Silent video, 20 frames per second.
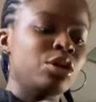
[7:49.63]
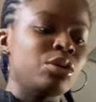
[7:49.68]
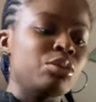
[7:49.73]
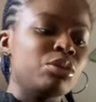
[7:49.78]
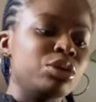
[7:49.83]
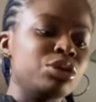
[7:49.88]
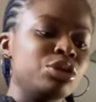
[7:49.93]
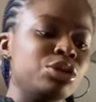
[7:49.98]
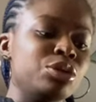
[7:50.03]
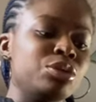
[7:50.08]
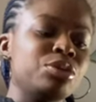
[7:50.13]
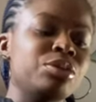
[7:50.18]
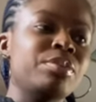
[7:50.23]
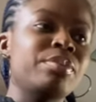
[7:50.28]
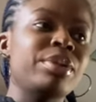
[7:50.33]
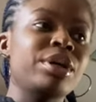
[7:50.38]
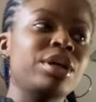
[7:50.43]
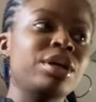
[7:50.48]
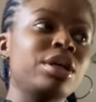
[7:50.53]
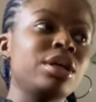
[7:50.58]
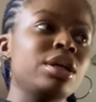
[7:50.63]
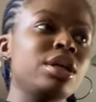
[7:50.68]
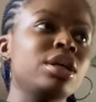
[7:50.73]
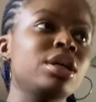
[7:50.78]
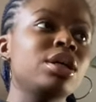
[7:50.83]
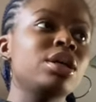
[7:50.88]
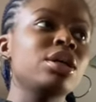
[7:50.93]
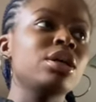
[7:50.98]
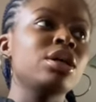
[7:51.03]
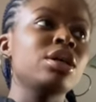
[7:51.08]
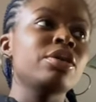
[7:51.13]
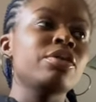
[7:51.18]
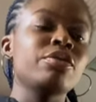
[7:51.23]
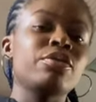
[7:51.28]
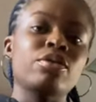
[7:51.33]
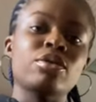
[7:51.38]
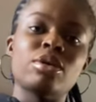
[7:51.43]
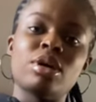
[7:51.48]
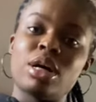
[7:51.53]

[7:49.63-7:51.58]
But you pay for